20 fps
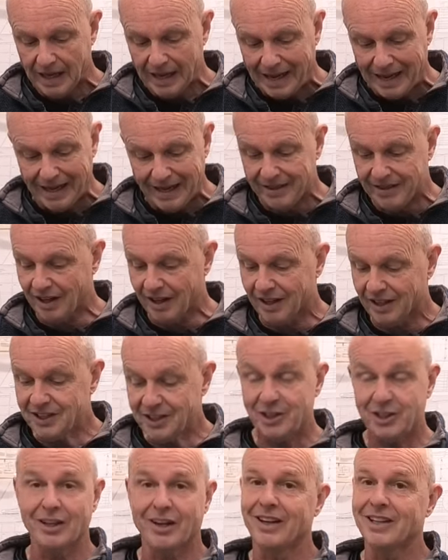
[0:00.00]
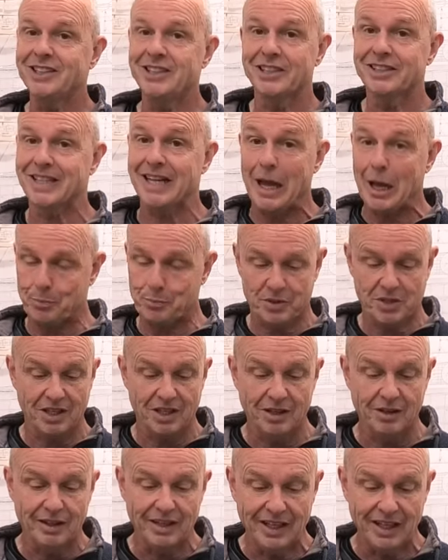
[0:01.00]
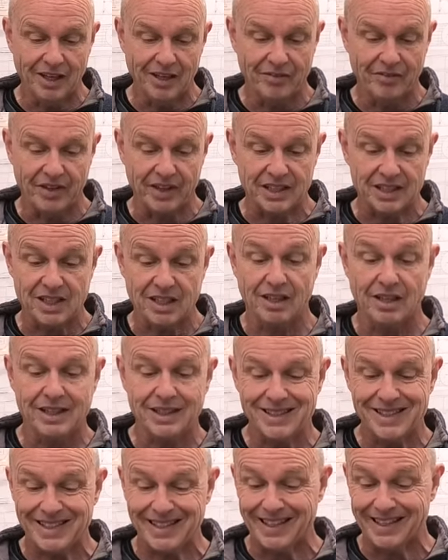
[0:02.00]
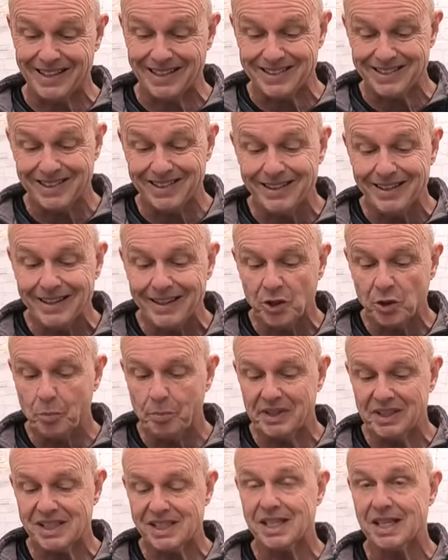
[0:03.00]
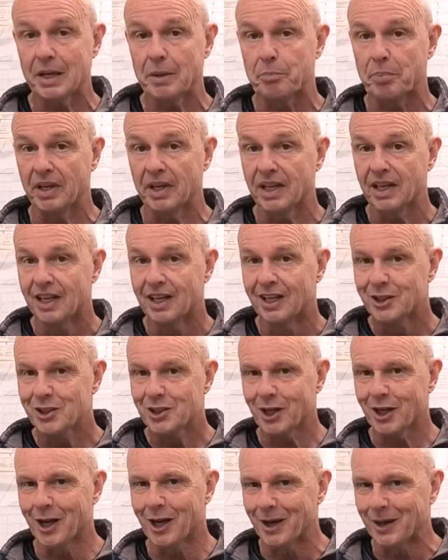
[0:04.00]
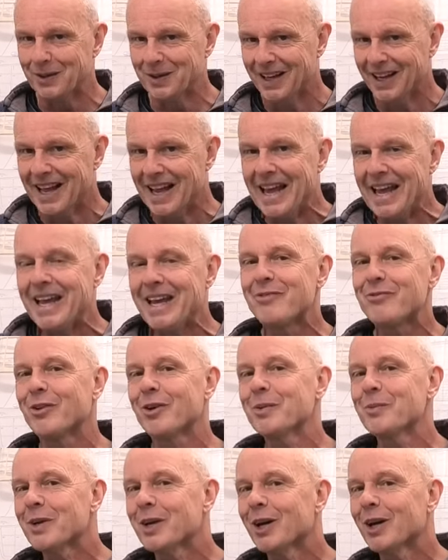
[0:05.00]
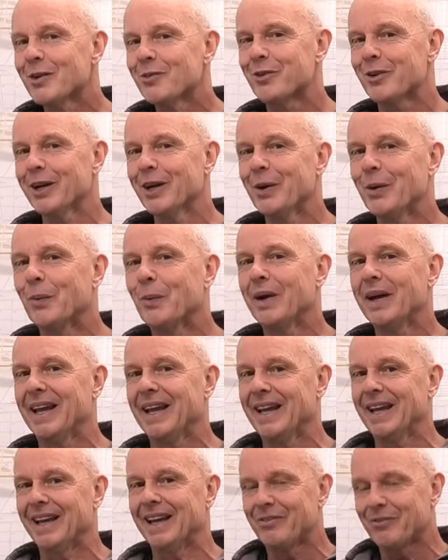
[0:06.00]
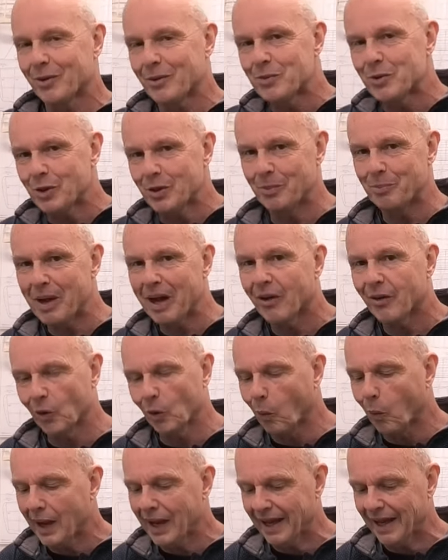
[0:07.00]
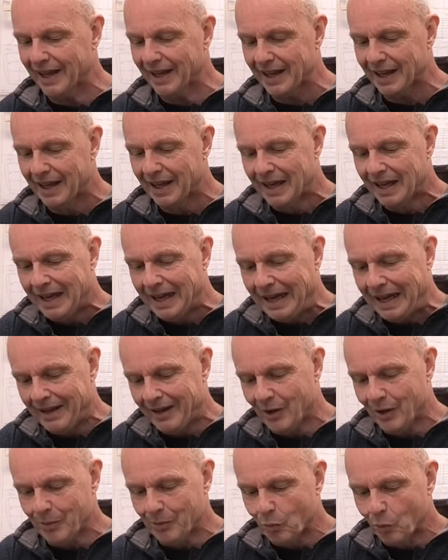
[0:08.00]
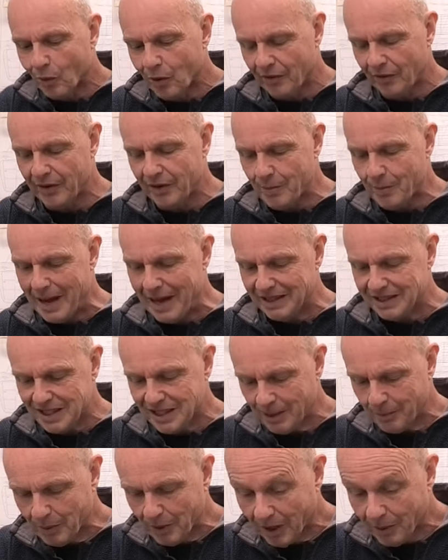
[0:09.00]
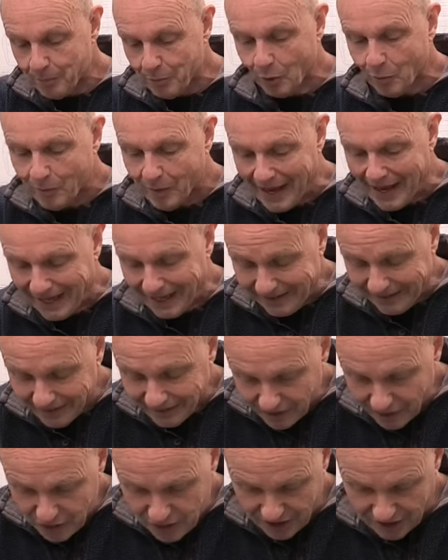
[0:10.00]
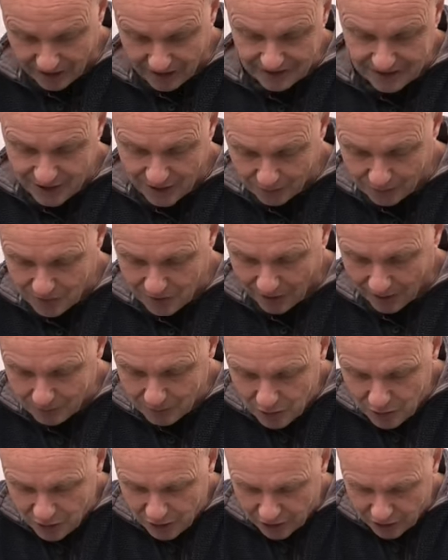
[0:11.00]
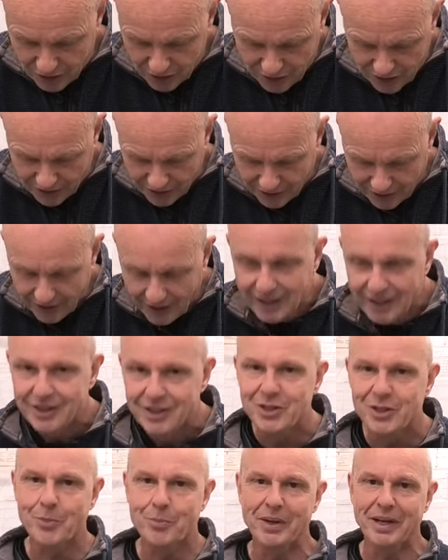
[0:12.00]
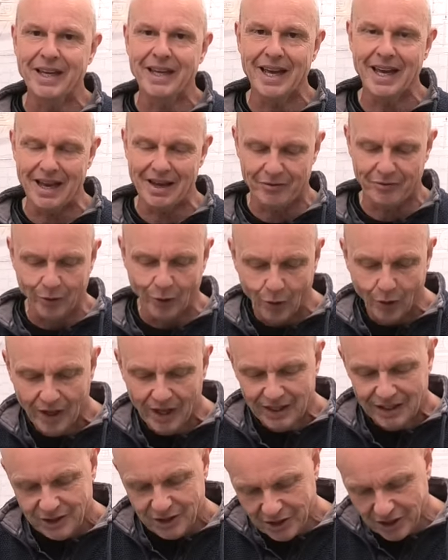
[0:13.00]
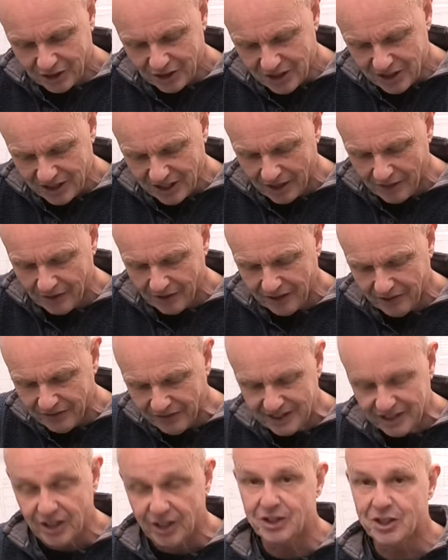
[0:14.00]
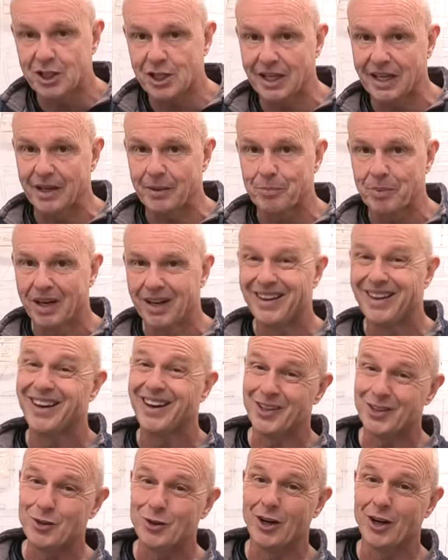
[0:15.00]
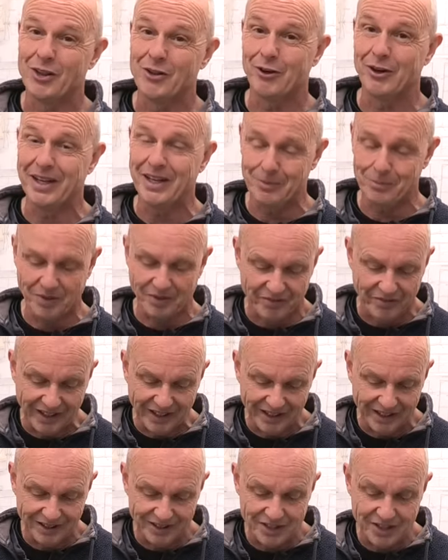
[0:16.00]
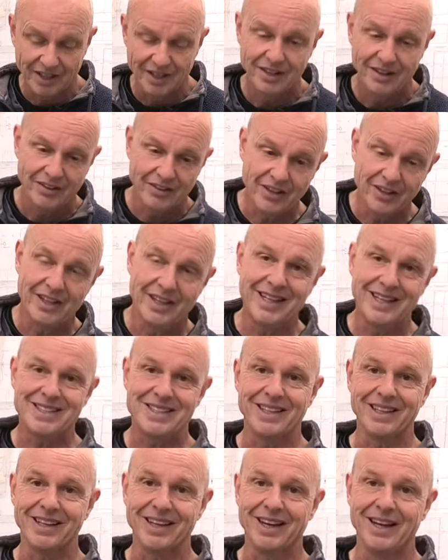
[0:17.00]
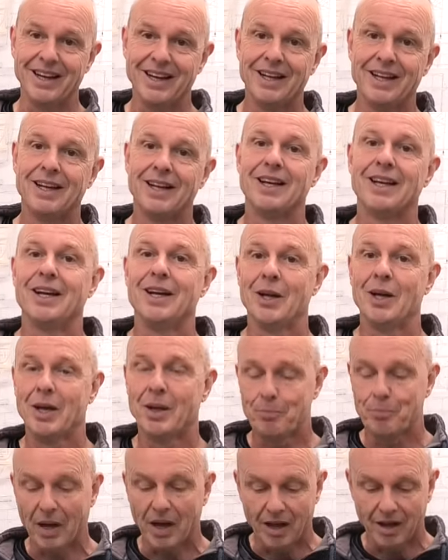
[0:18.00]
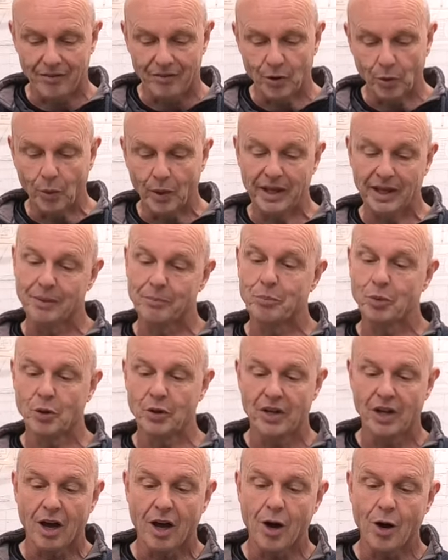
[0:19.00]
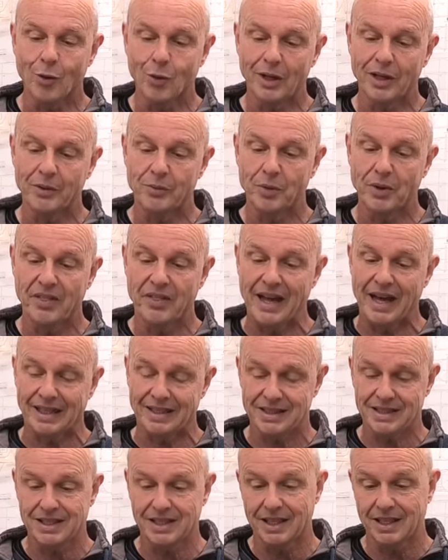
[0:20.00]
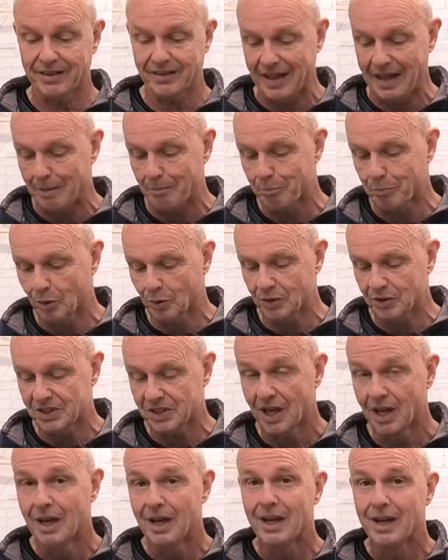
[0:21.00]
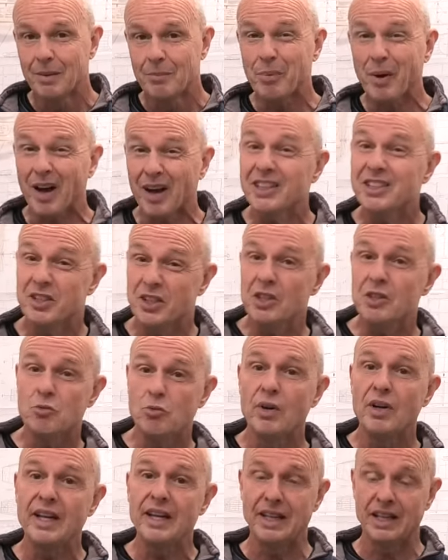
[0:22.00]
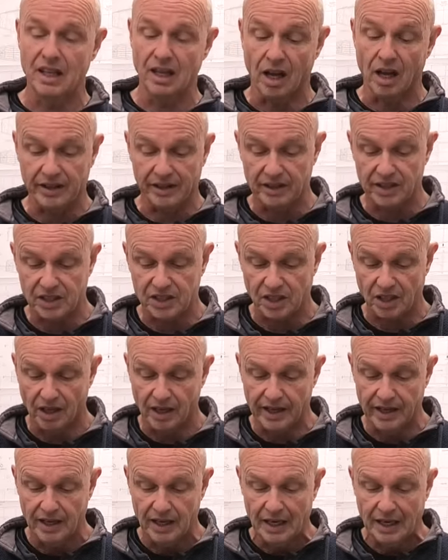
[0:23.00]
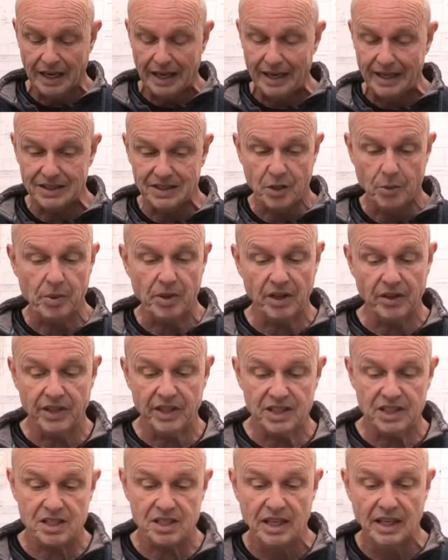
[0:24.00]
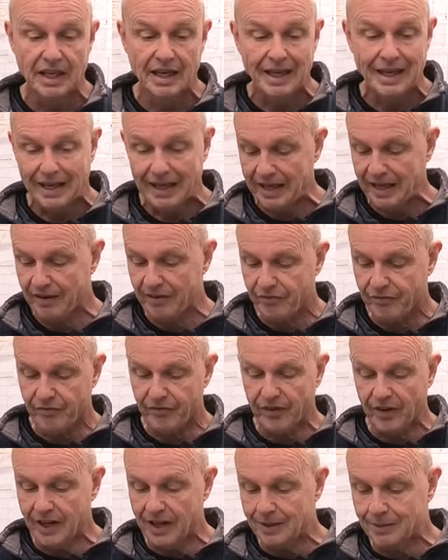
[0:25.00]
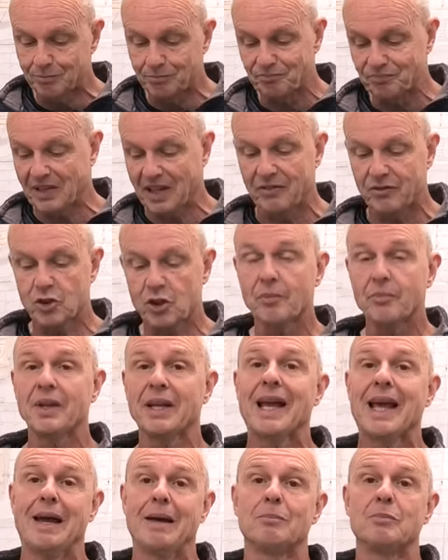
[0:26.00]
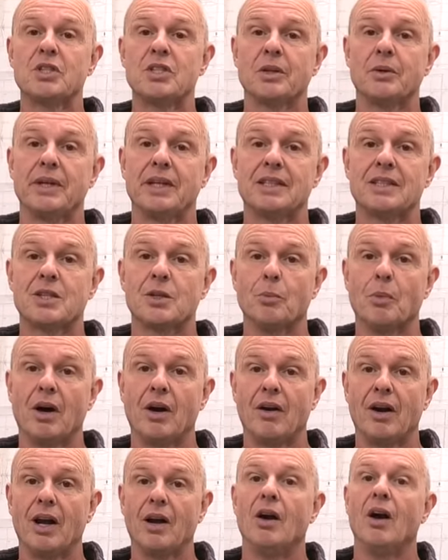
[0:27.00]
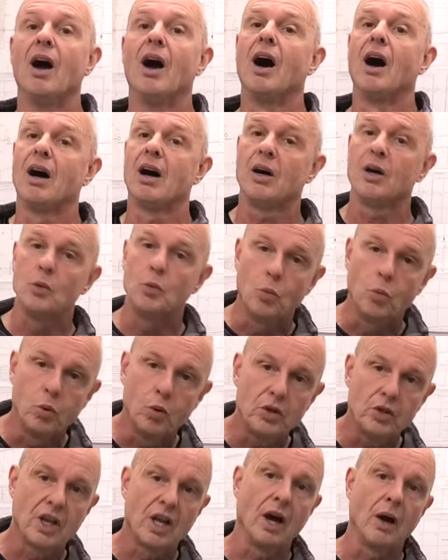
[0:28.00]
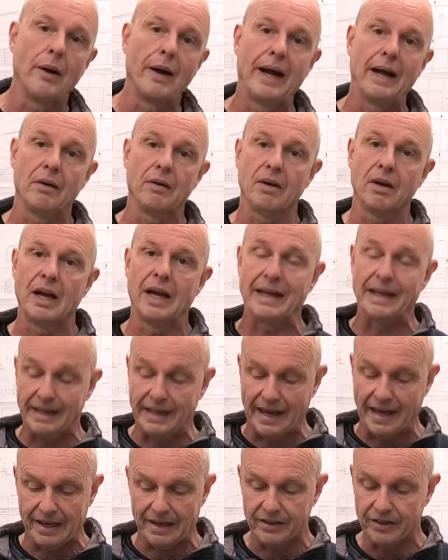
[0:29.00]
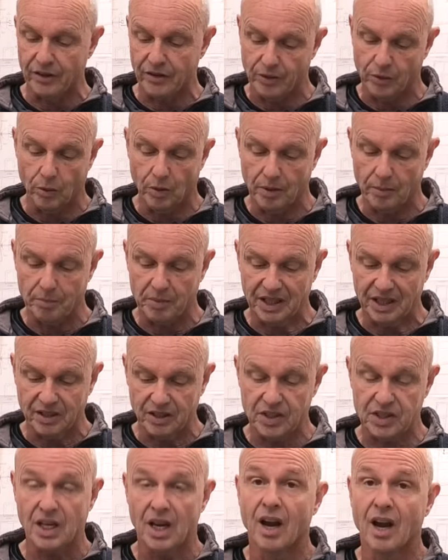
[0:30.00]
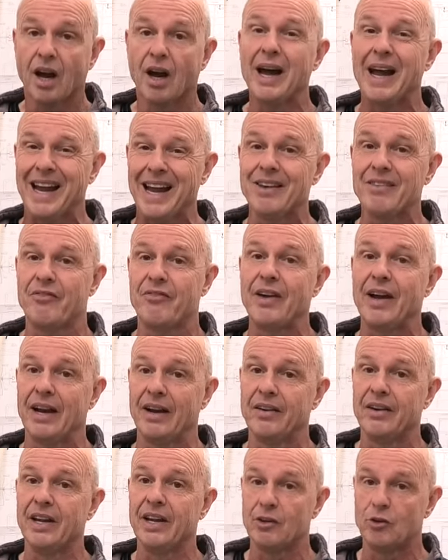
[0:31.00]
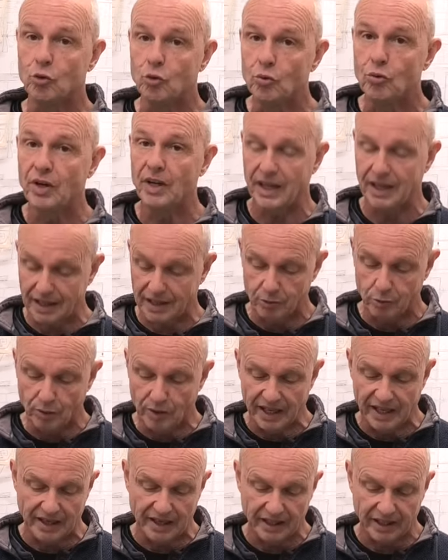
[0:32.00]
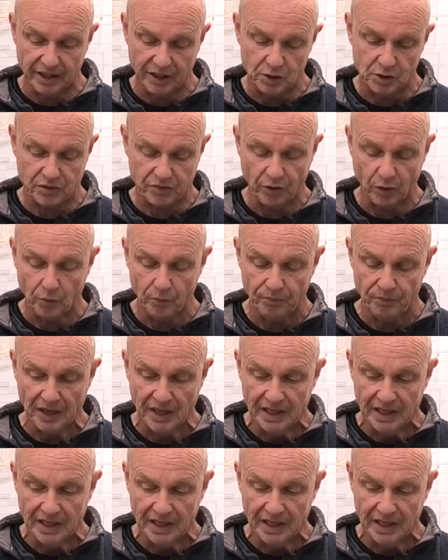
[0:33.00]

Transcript: and I, I, just absolutely love this like I said it's a little bit slippy so if I'm covering a wing if I'm doing a bit on a wing and I'm worried about slipping I put my hand at the side sometimes just to to be careful just so that if it does slip I'd rather it hit my fingers than hitting a, a, a part of the wing and putting a hole in with that uh, that point but I do really like this iron and to be honest if um, if something happened to it tomorrow, I would go out and get another one because I have found it really, really useful.